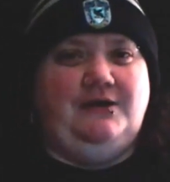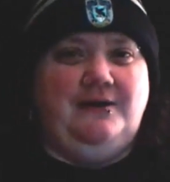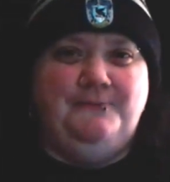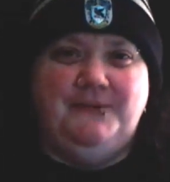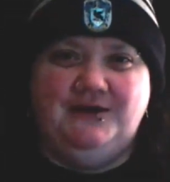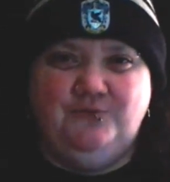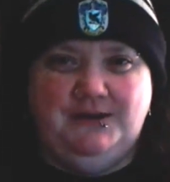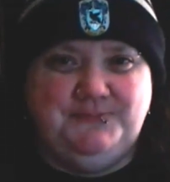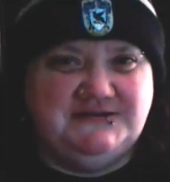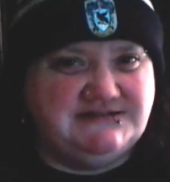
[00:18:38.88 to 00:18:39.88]
a big
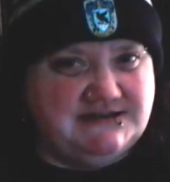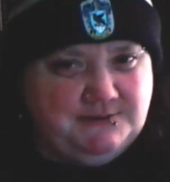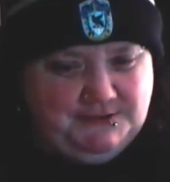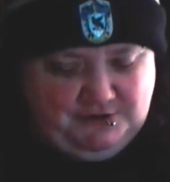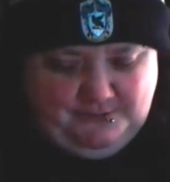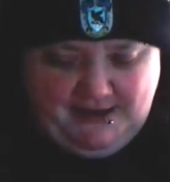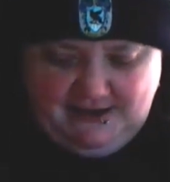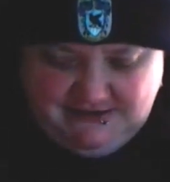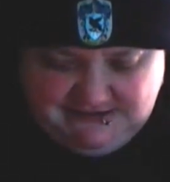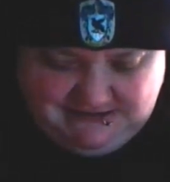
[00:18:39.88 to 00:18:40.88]
weepy sentimental
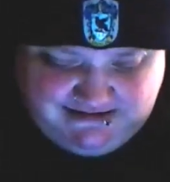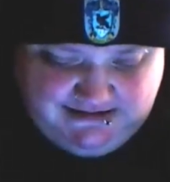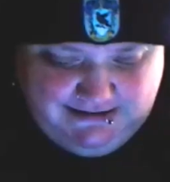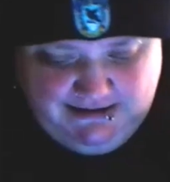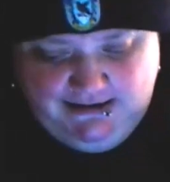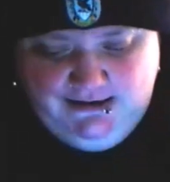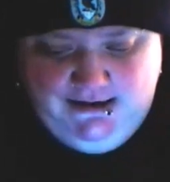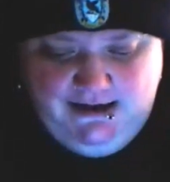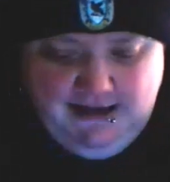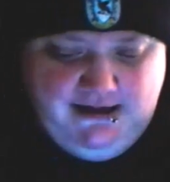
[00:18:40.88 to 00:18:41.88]
mess.
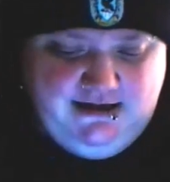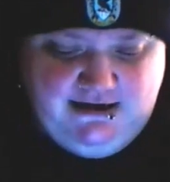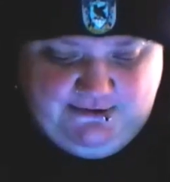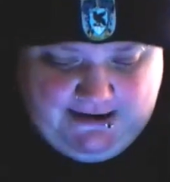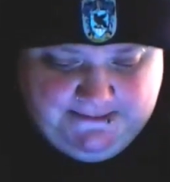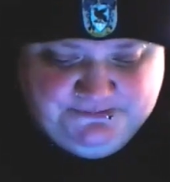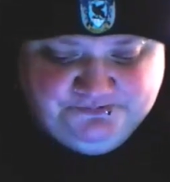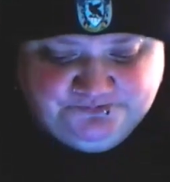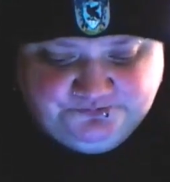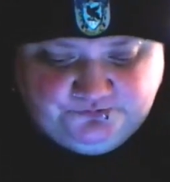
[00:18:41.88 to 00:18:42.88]
Anyway,
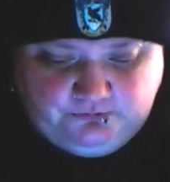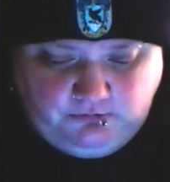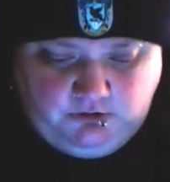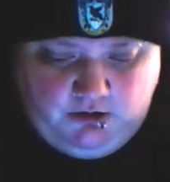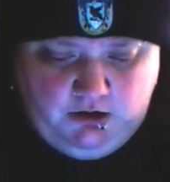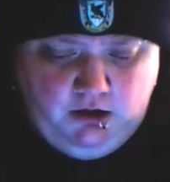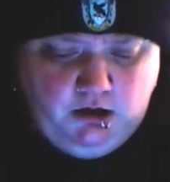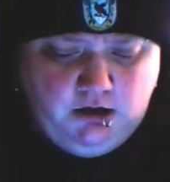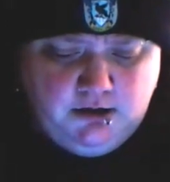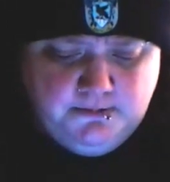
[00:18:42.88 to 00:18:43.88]

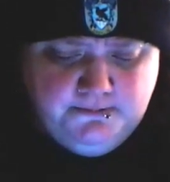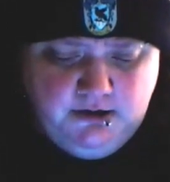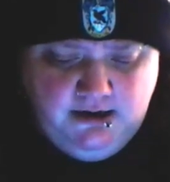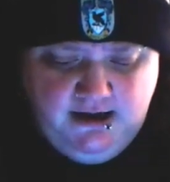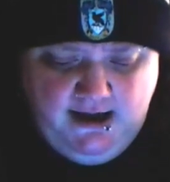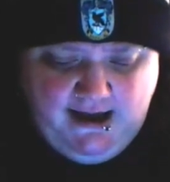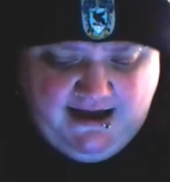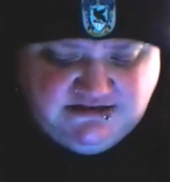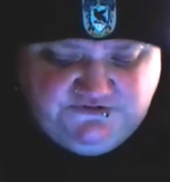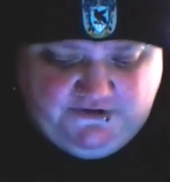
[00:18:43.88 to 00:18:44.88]
um,
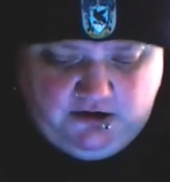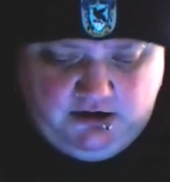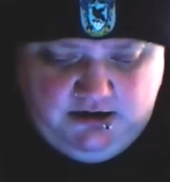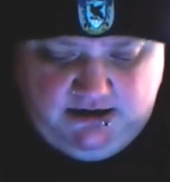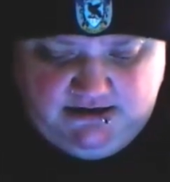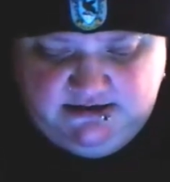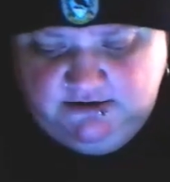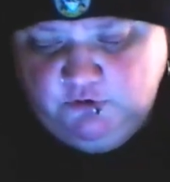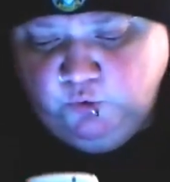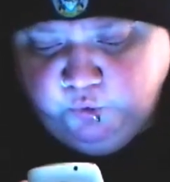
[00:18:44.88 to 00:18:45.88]
as far as, uh,
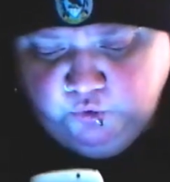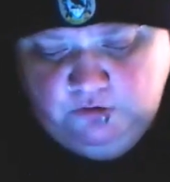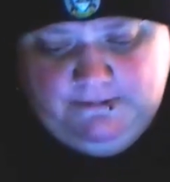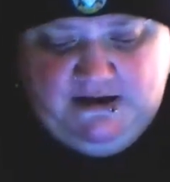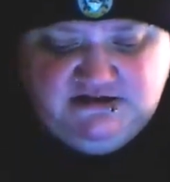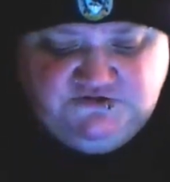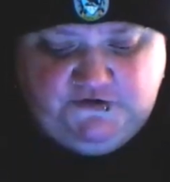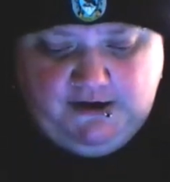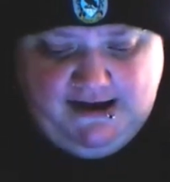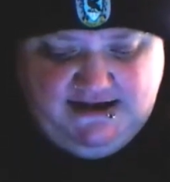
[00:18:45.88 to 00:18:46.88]
oh, as
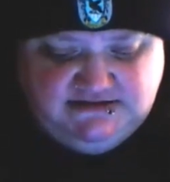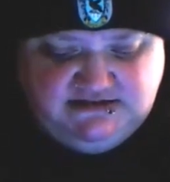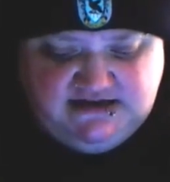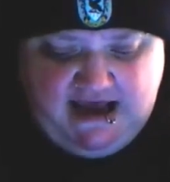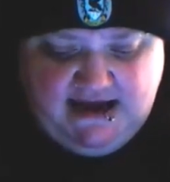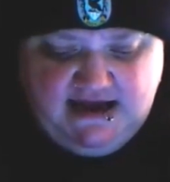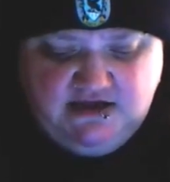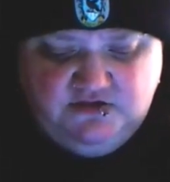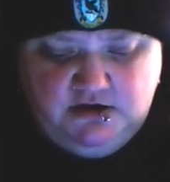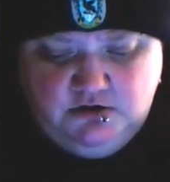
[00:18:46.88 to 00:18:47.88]
far as
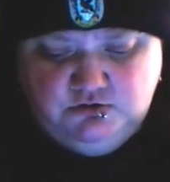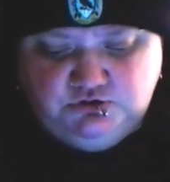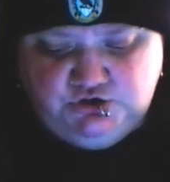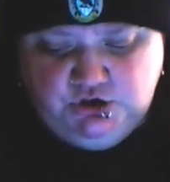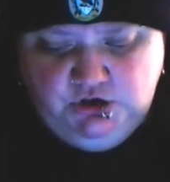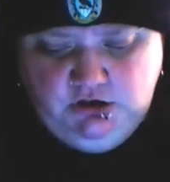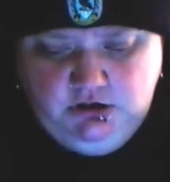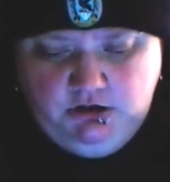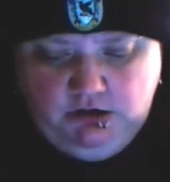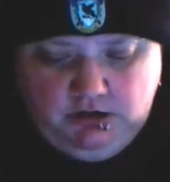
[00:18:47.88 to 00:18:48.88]
tagging those,
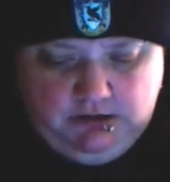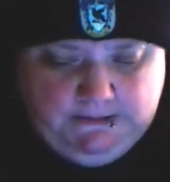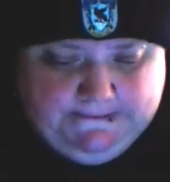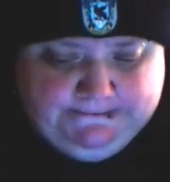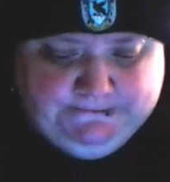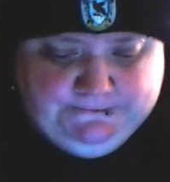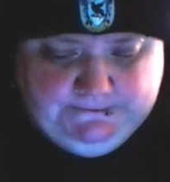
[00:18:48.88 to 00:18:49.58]
um,